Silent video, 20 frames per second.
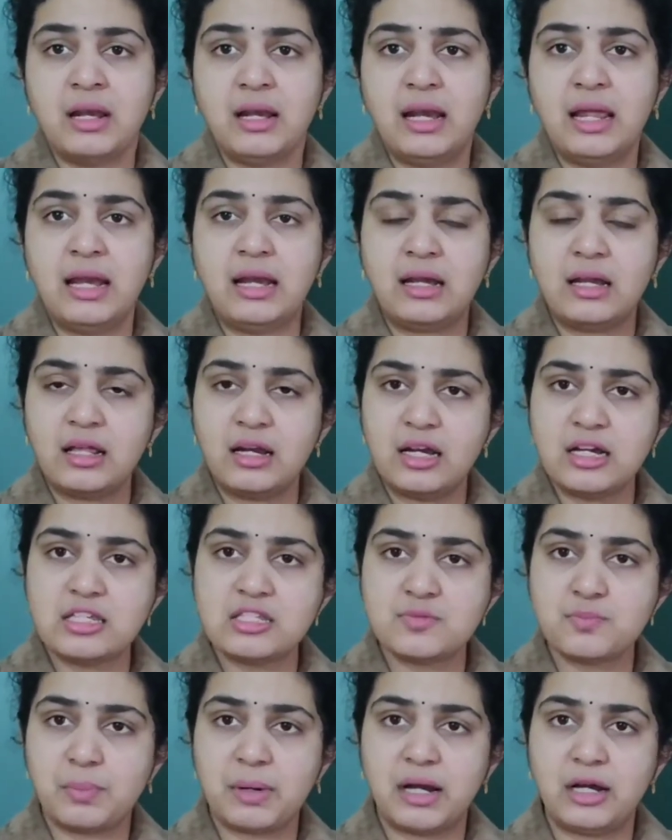Later,
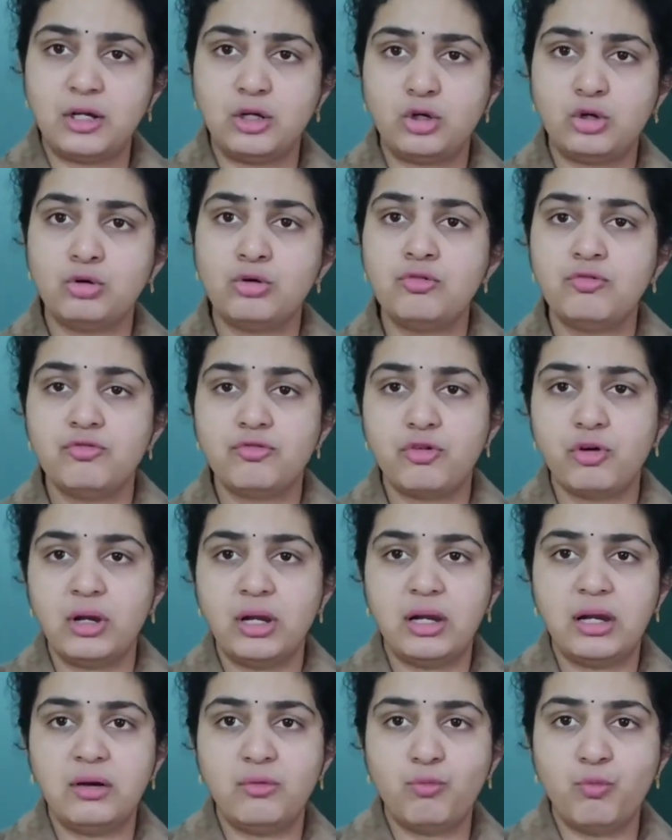it spread to
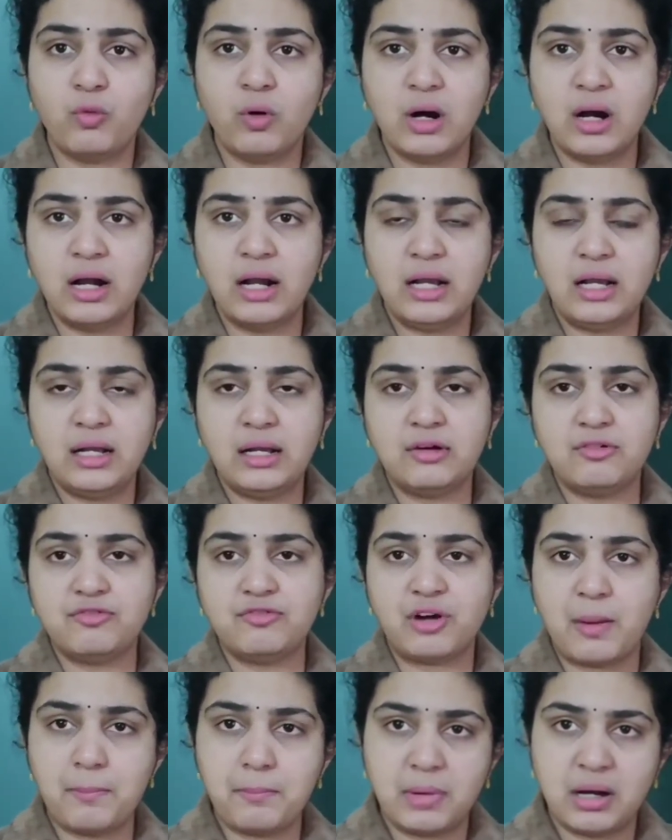full world
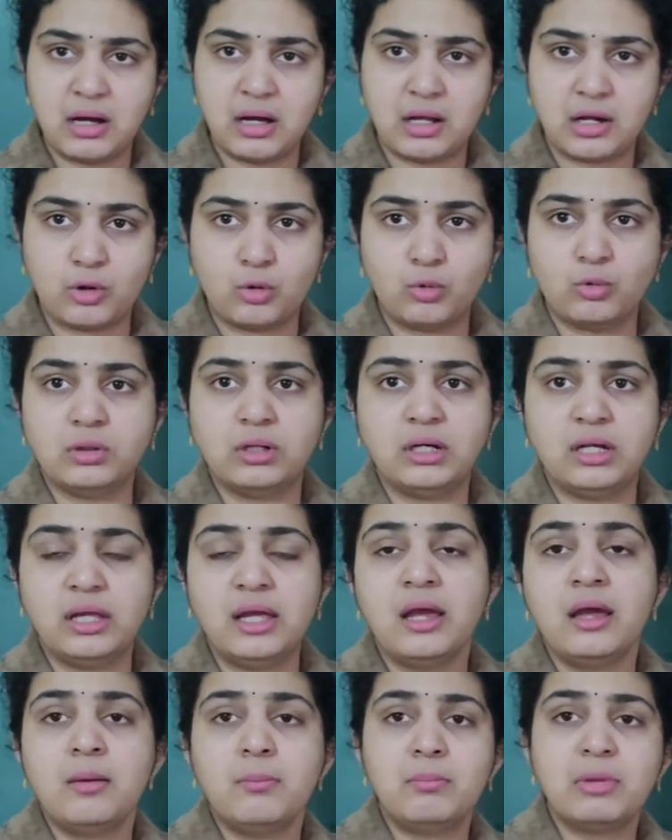from her
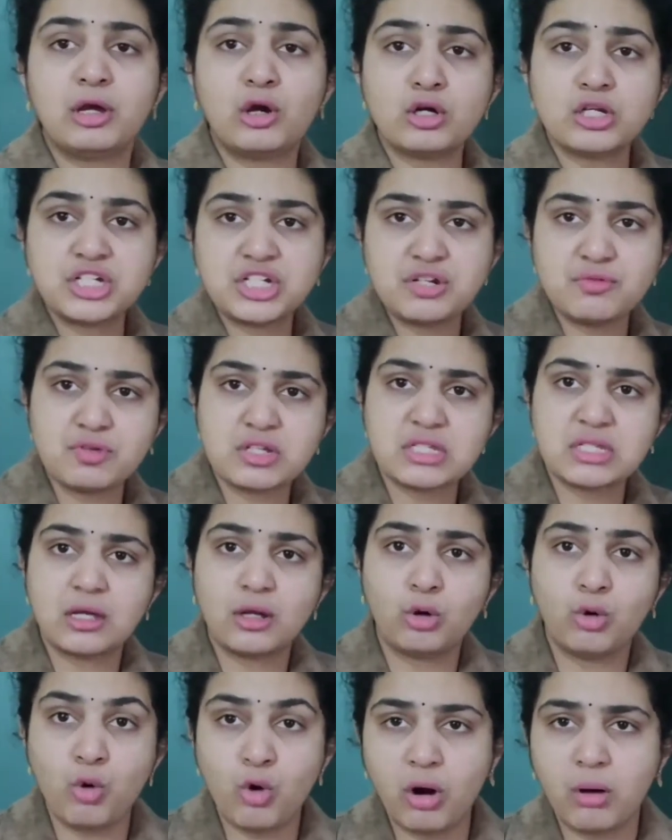only, because she was a
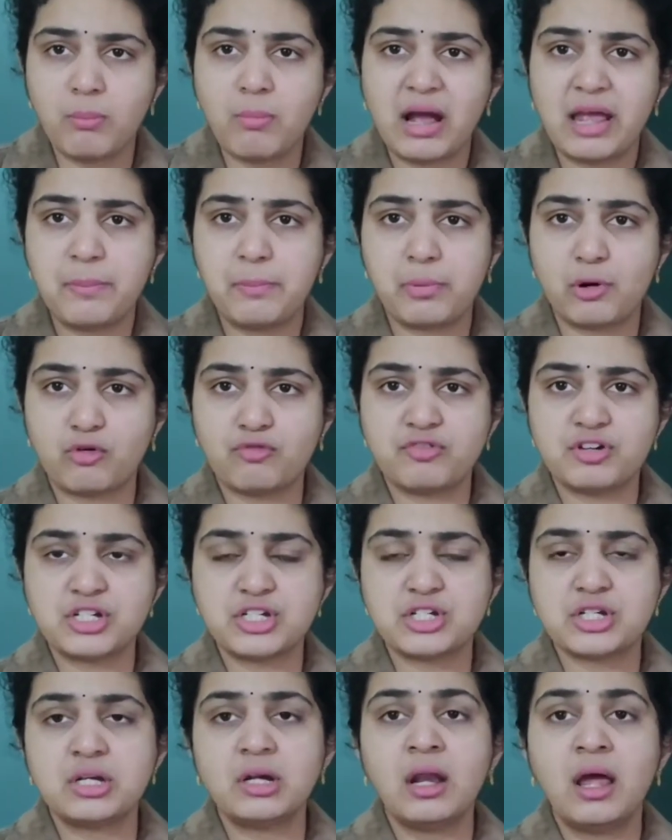cook by
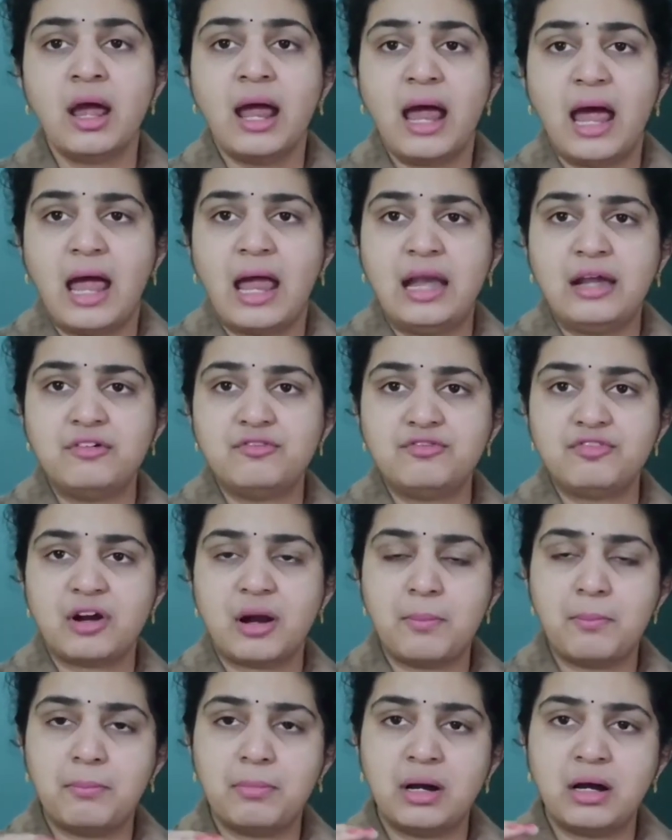profession, and
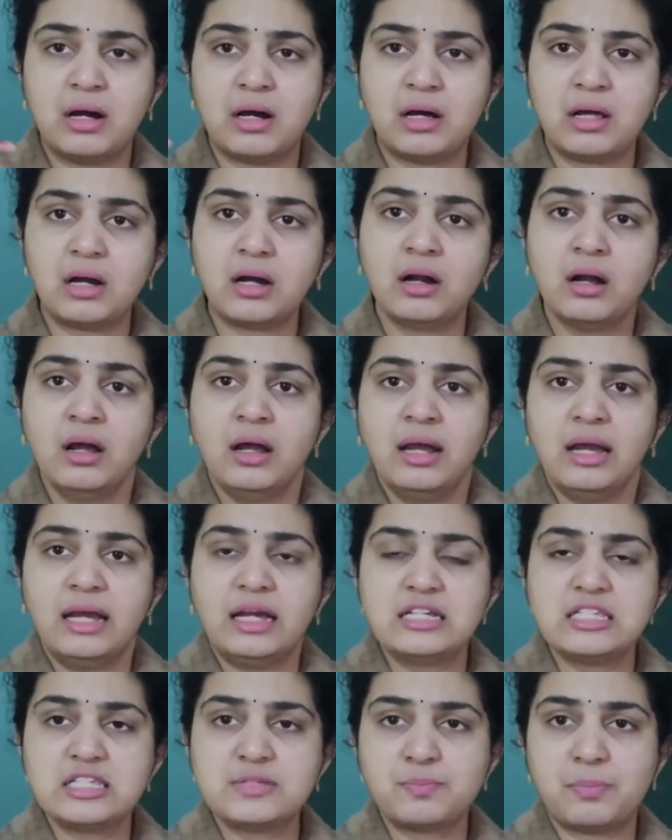from her
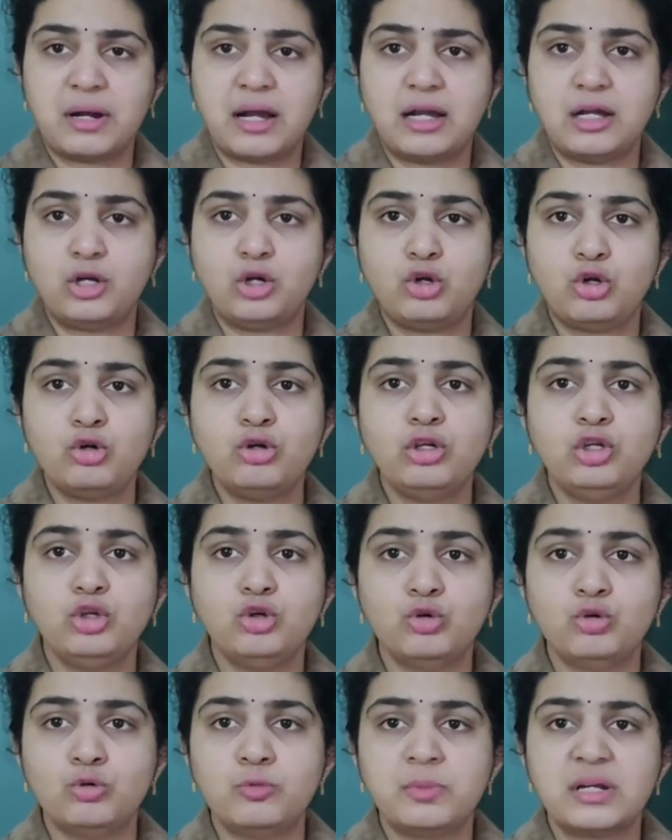it spread to
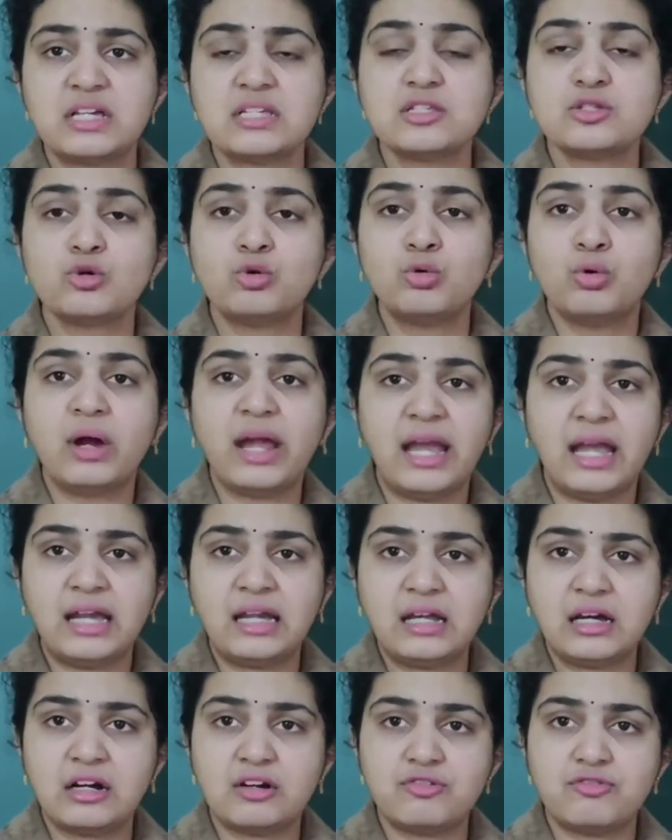numerous who
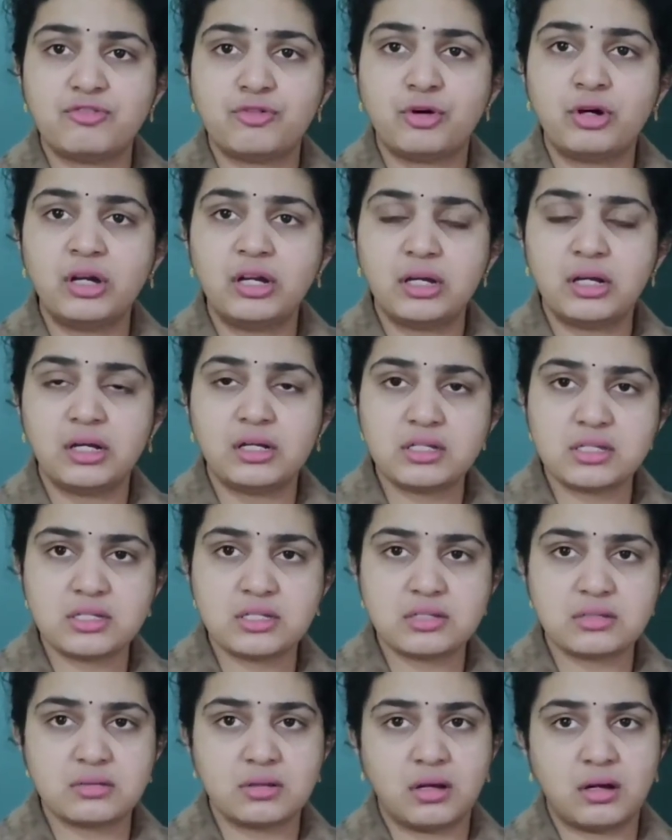ate her food.
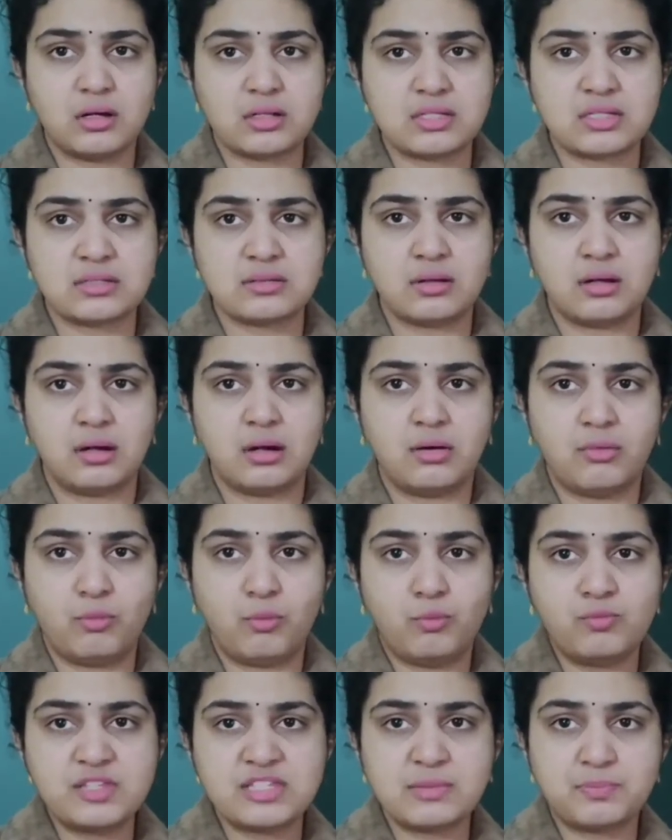It
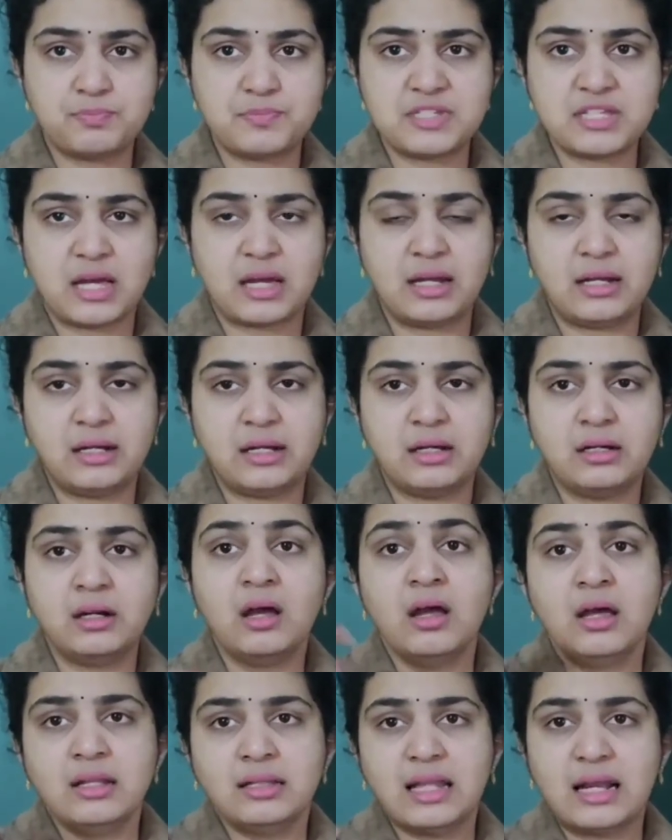
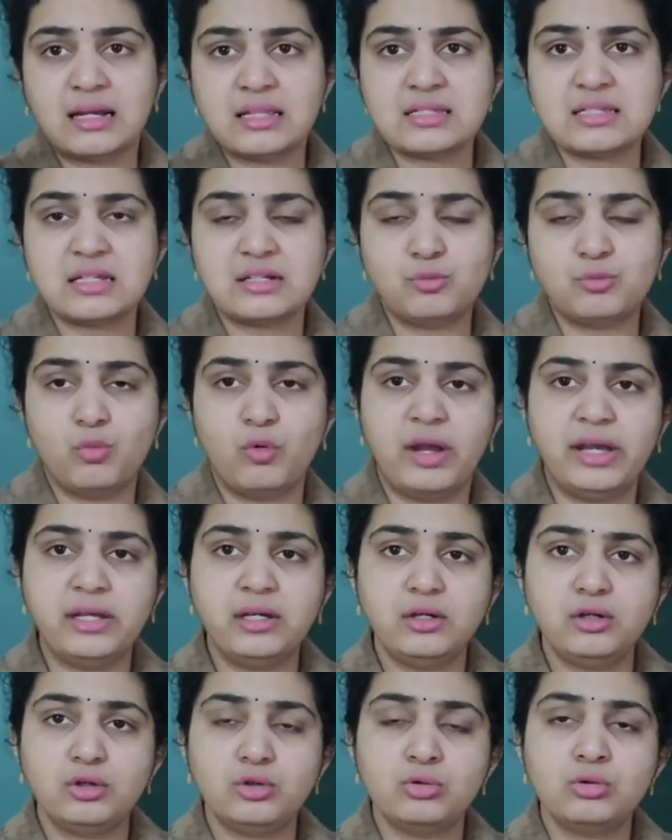subsided. That is, it
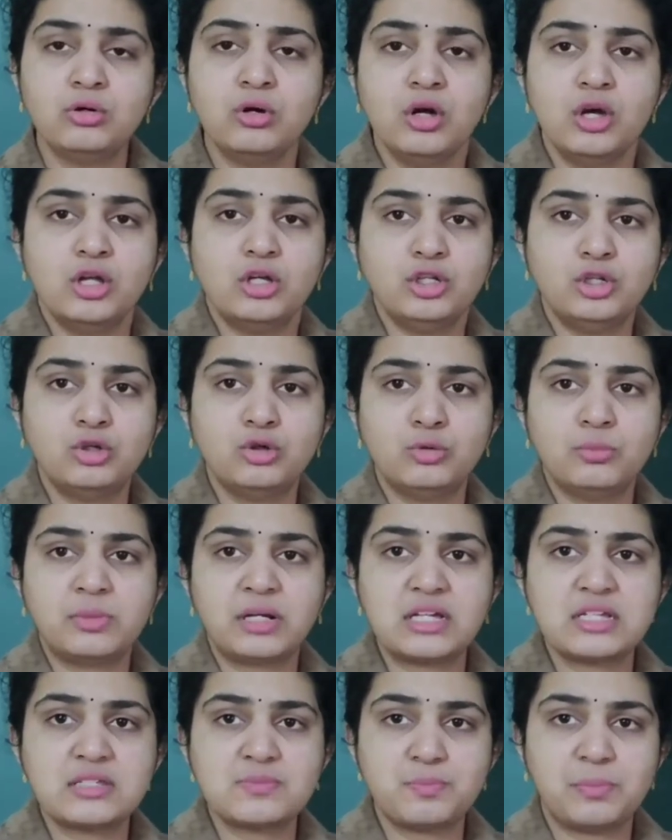went to
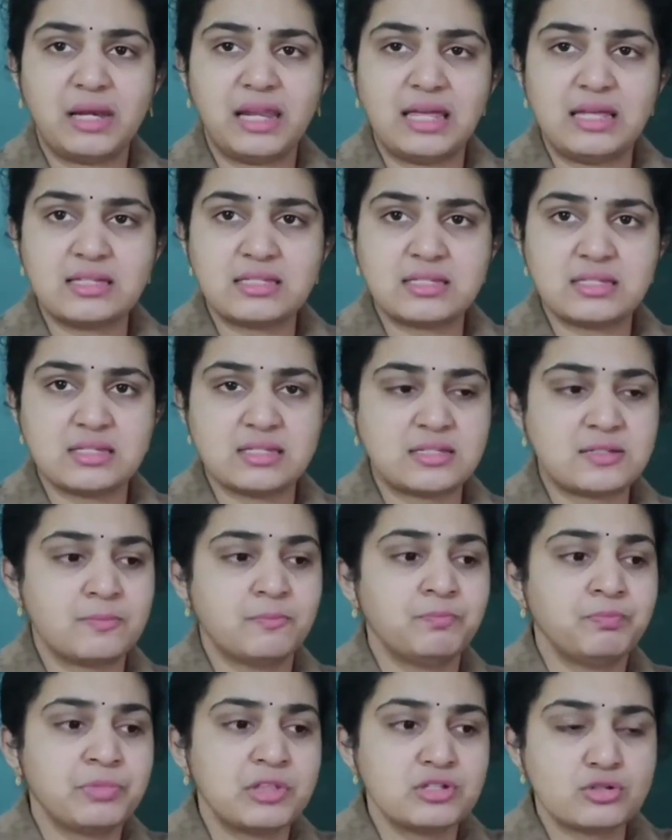numerous
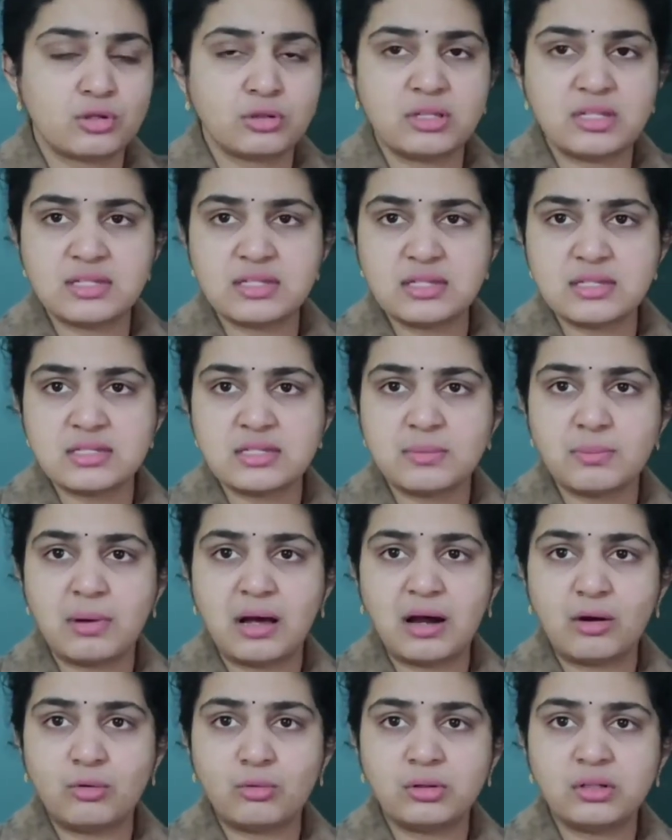places. So this is
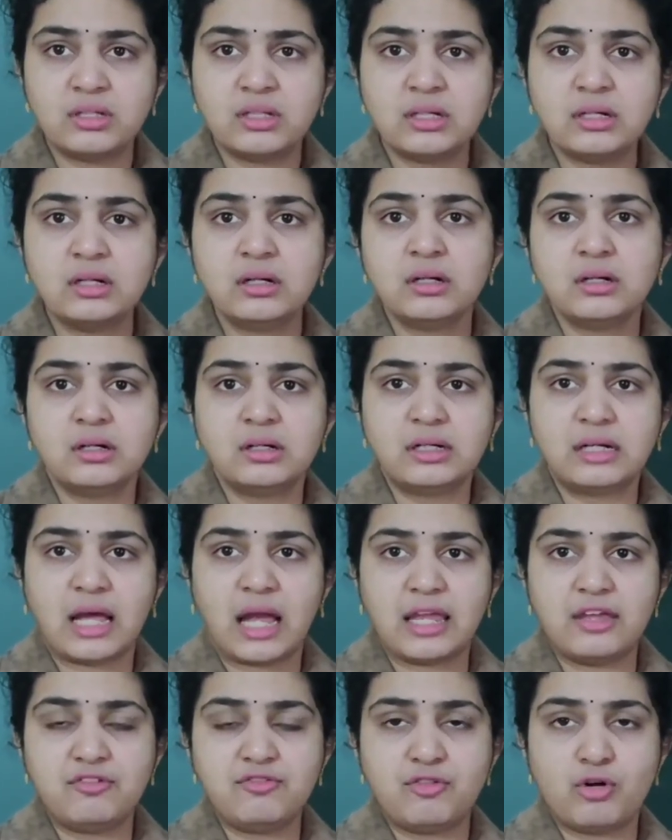about the
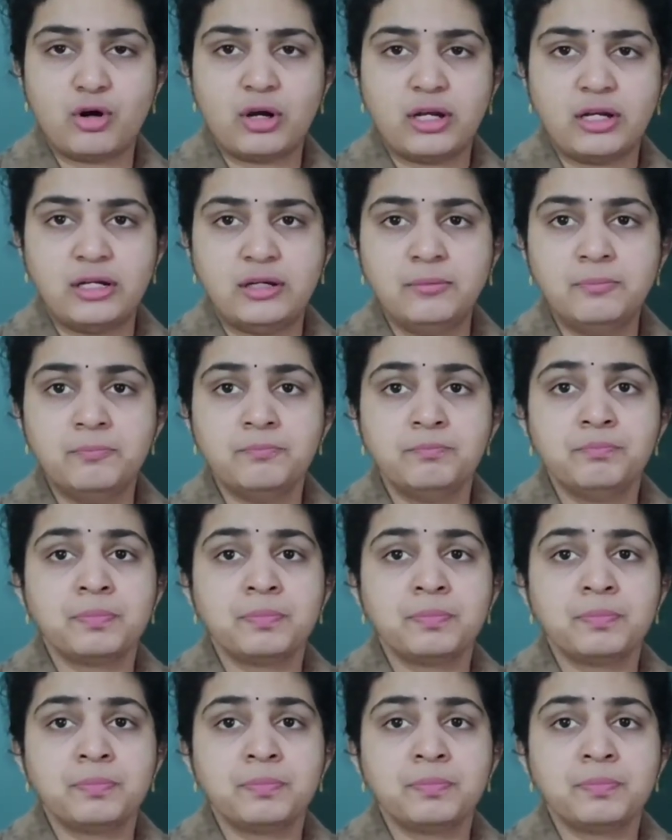typhoid.